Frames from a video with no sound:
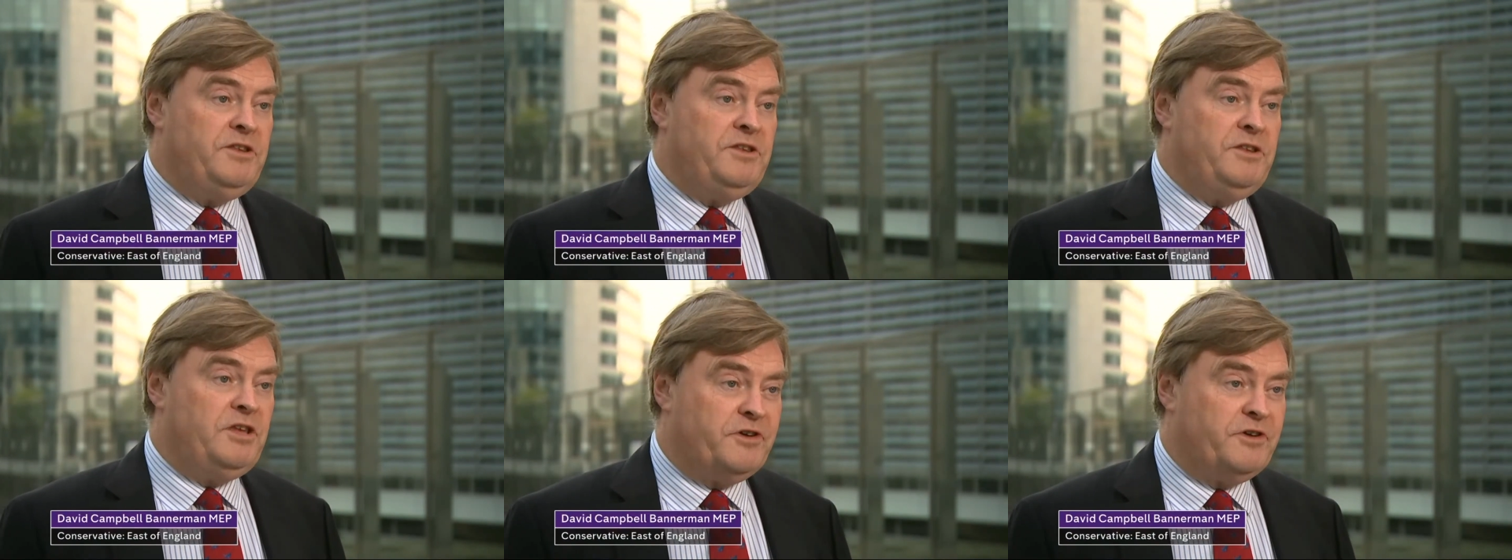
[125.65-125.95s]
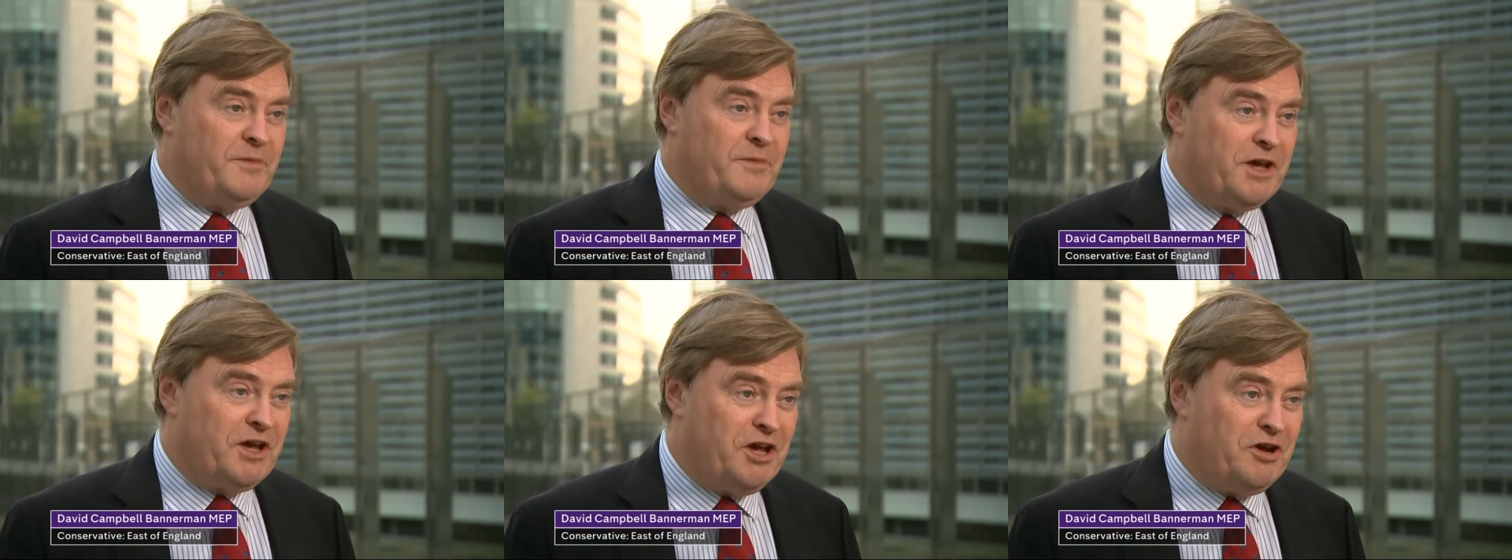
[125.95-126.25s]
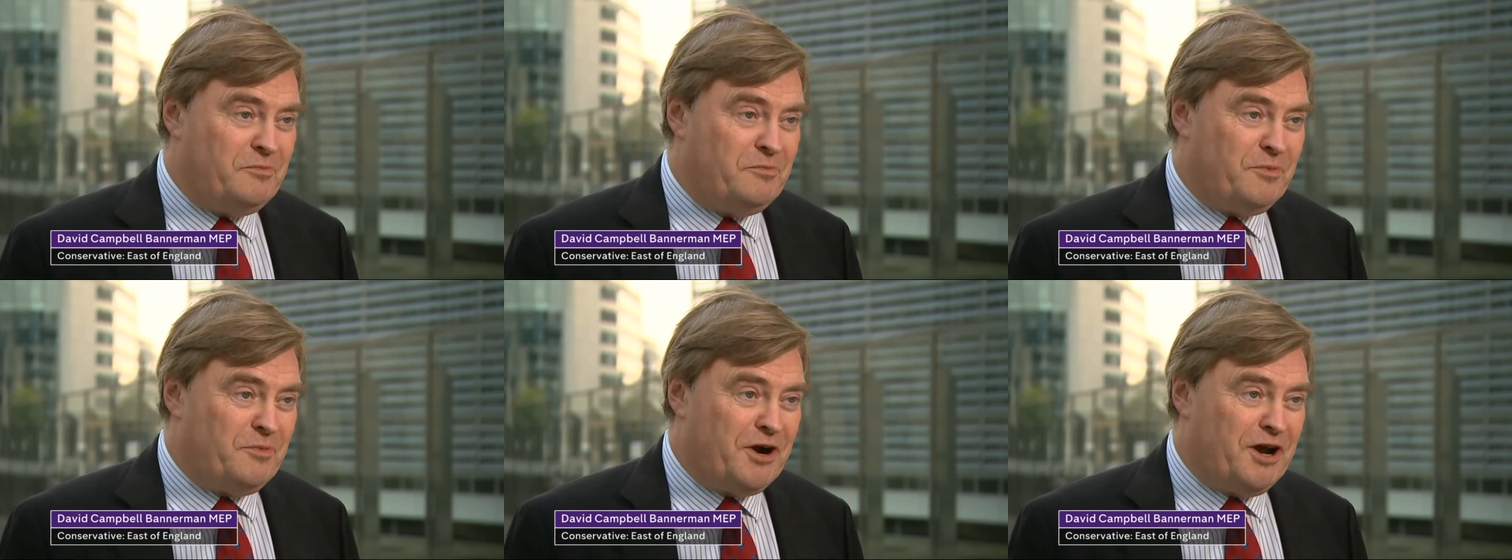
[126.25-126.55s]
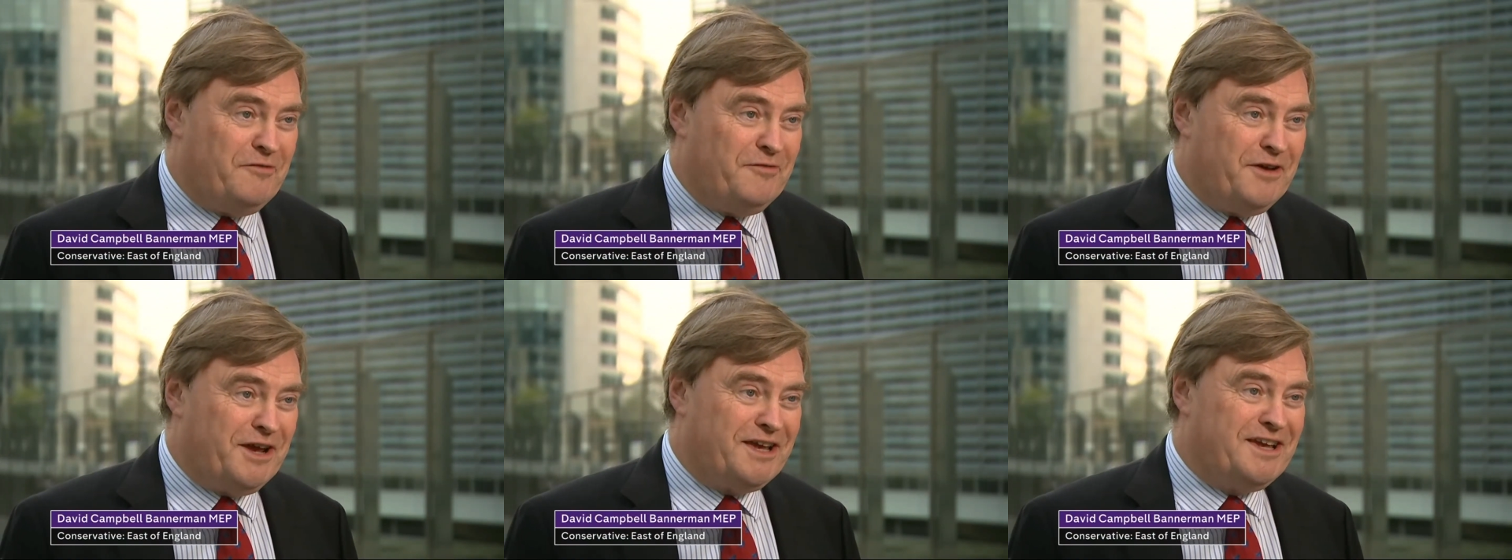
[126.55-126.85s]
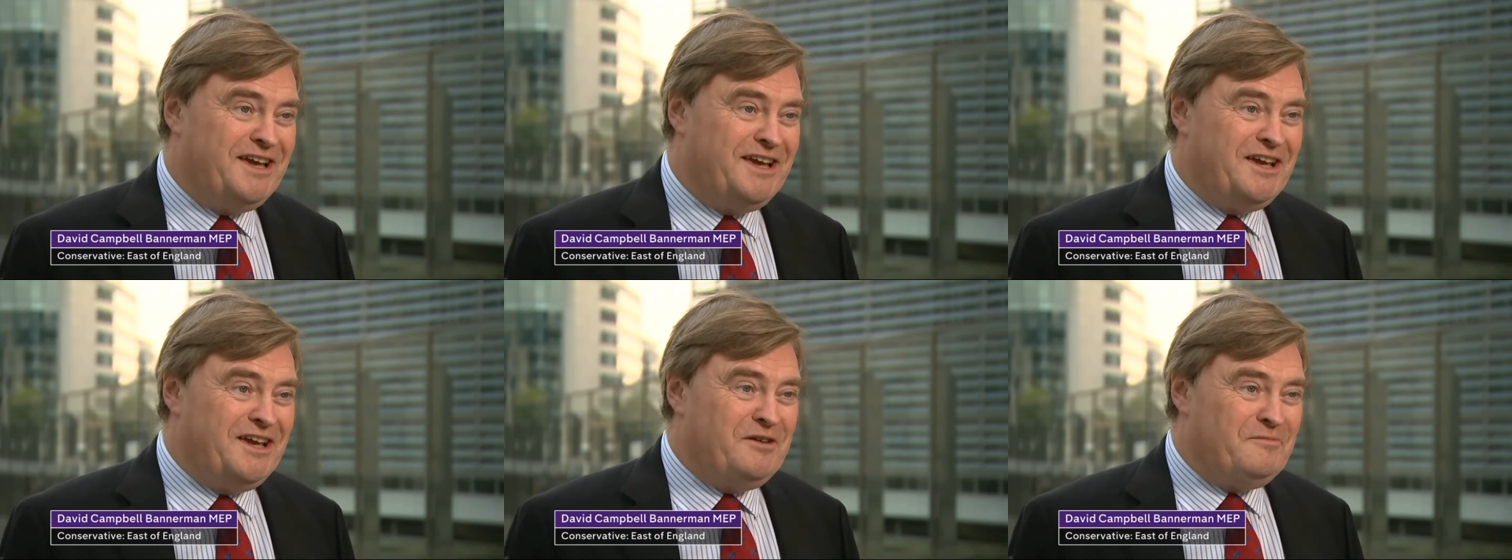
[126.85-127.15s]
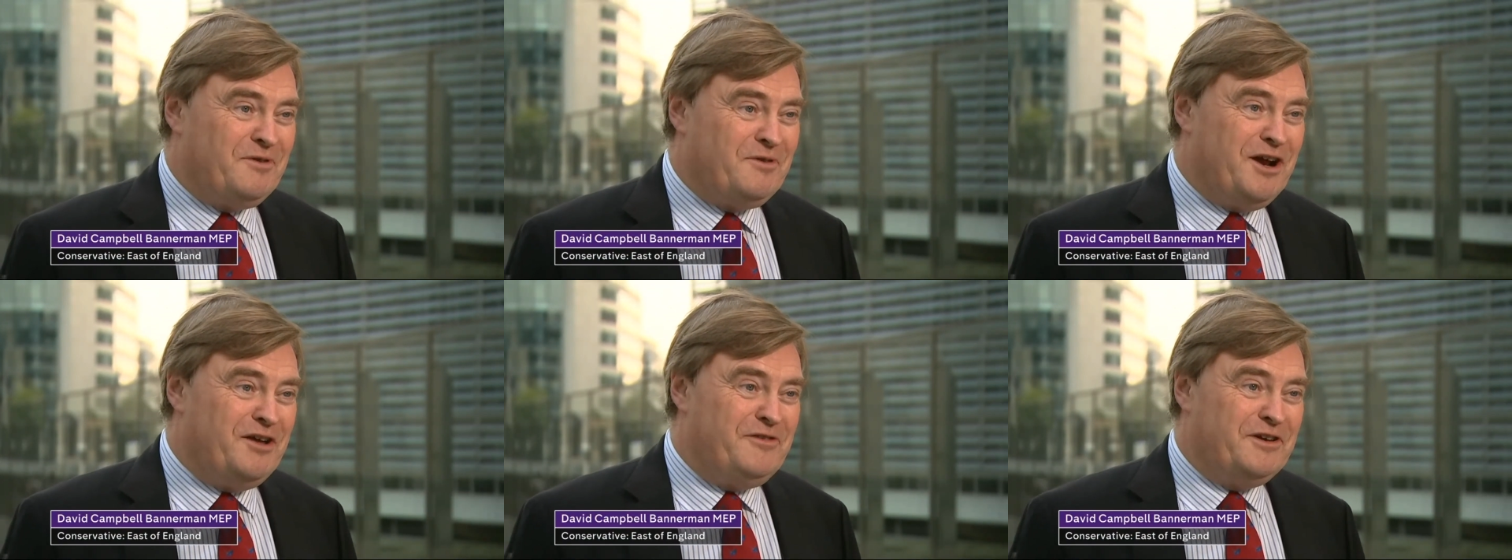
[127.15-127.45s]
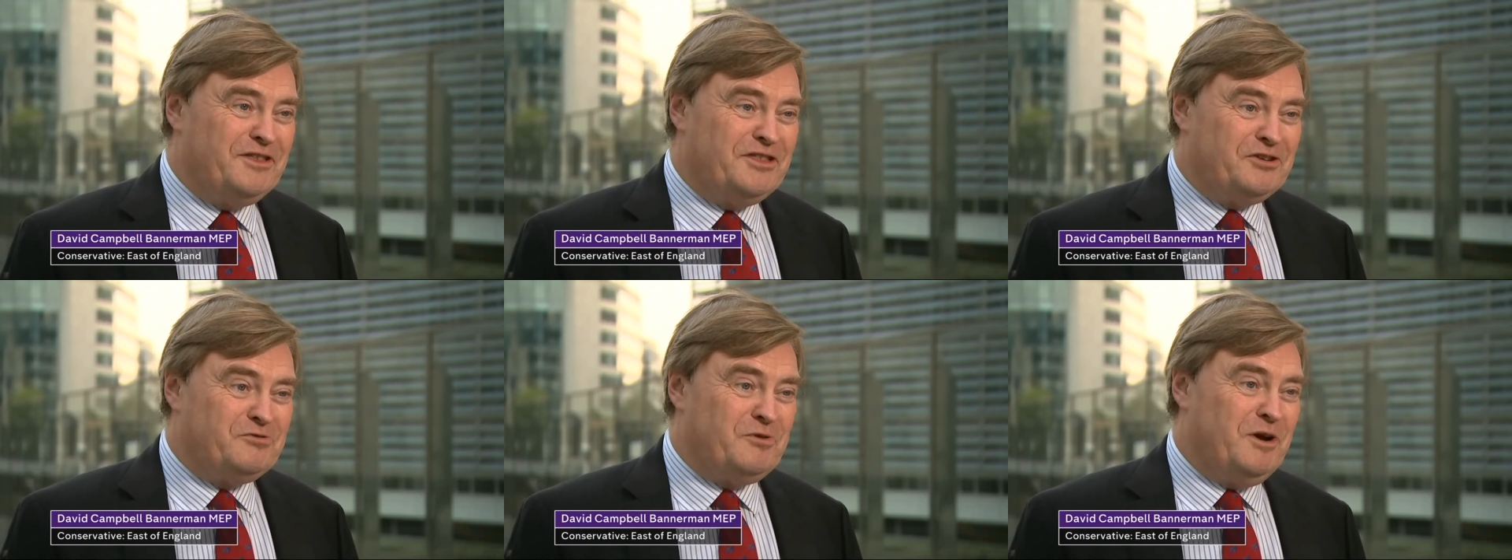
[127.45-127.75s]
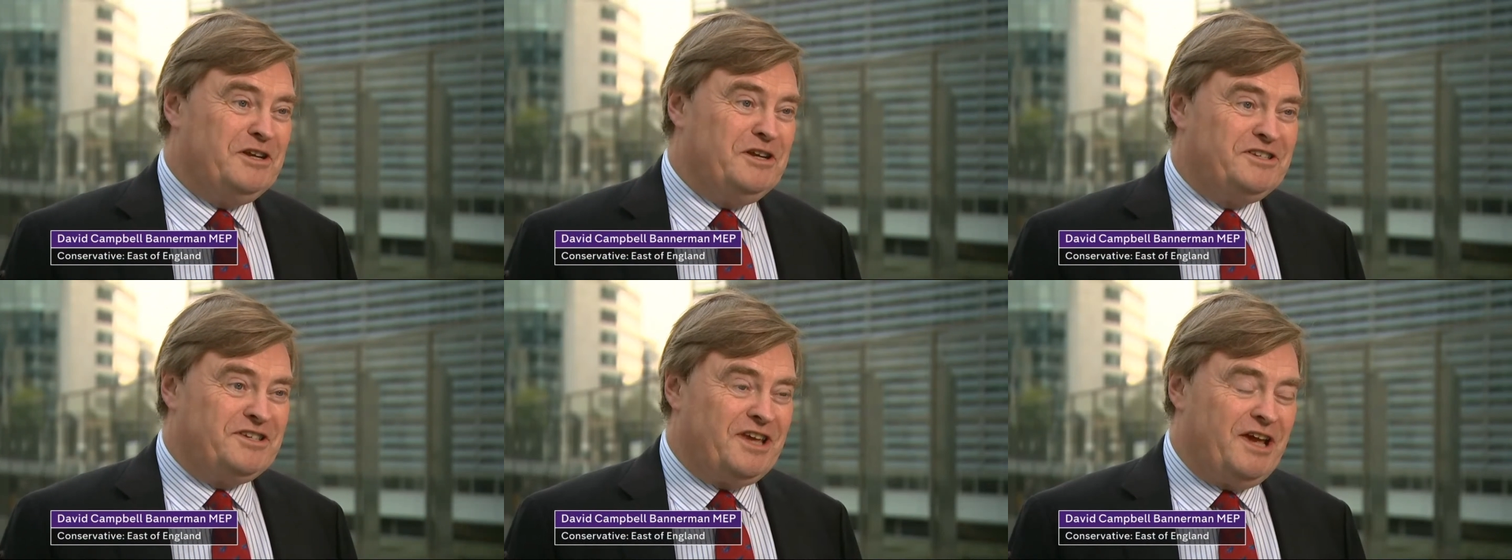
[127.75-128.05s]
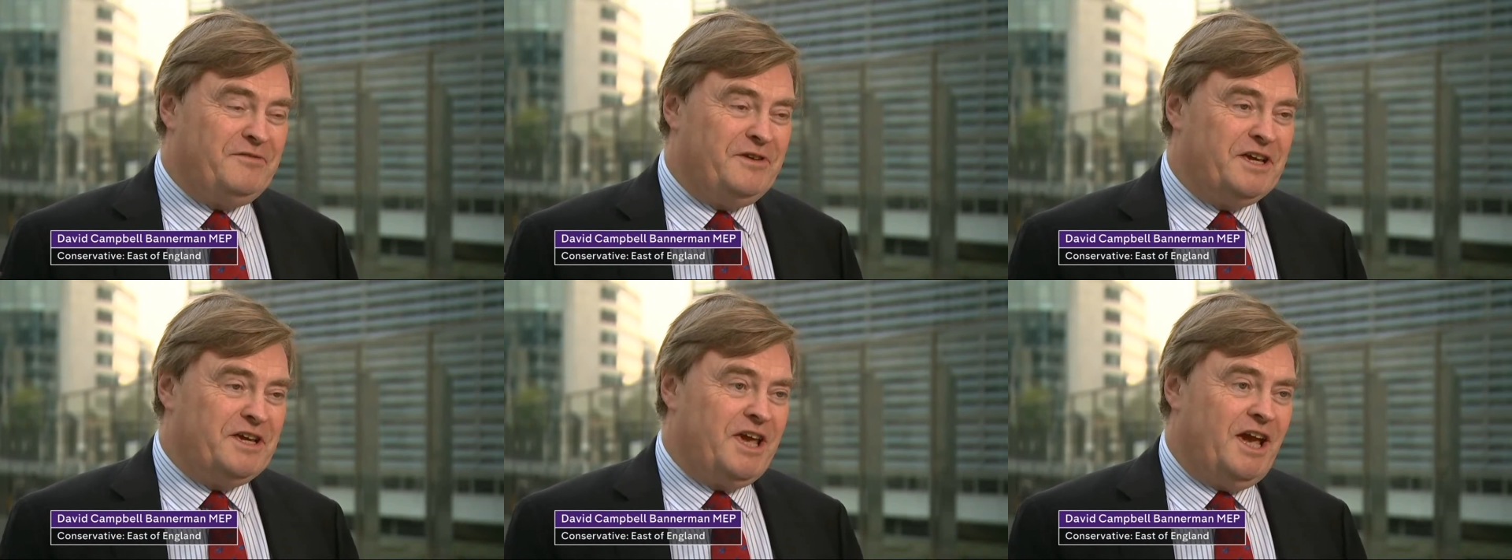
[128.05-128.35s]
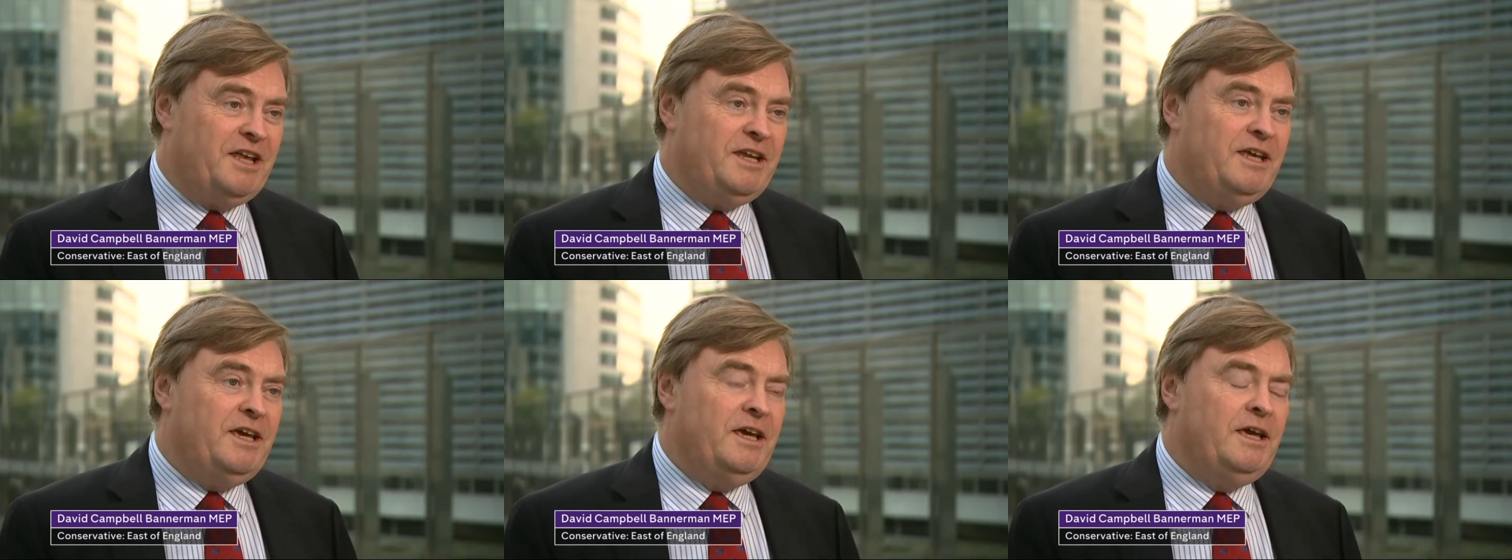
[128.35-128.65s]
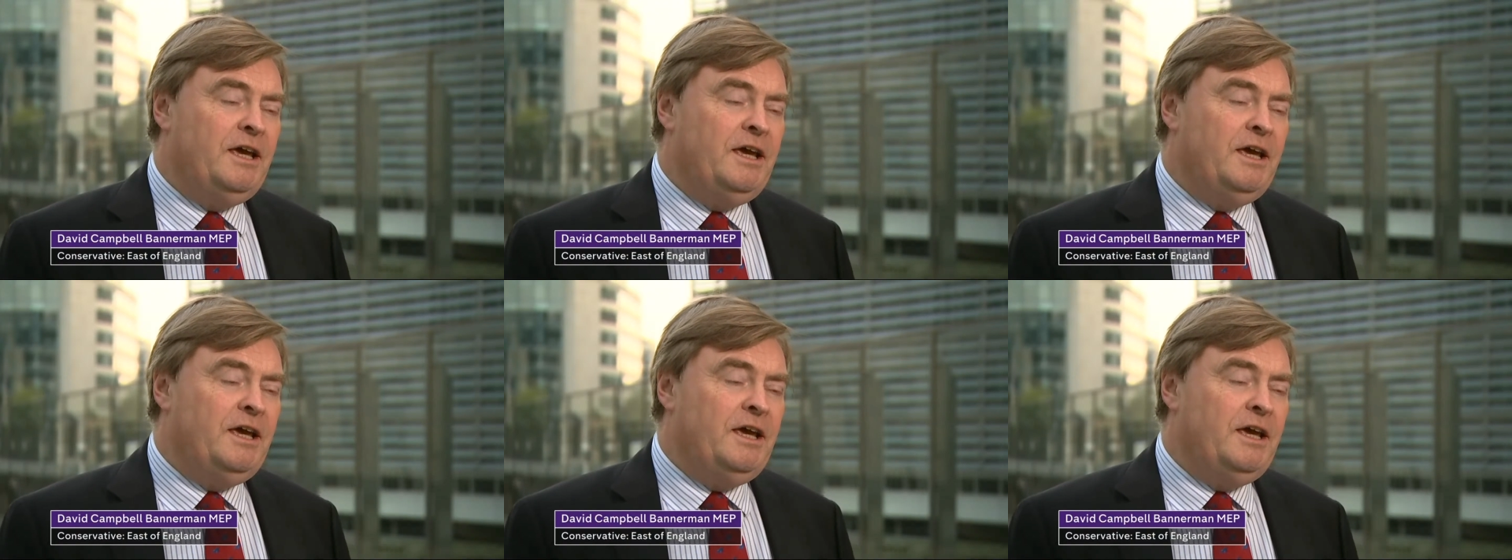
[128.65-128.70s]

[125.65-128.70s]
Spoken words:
coming here and braving the 27 again.